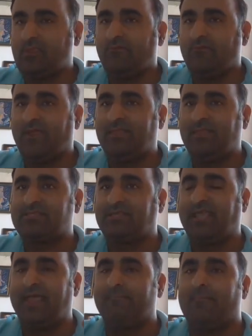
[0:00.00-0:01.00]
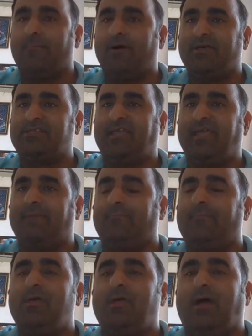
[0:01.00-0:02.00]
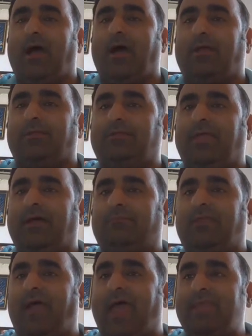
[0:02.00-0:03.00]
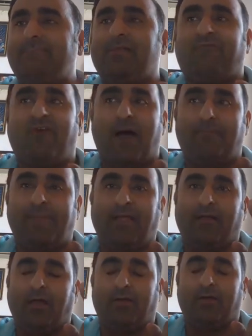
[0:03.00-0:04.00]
when this MERS came, the animal farming,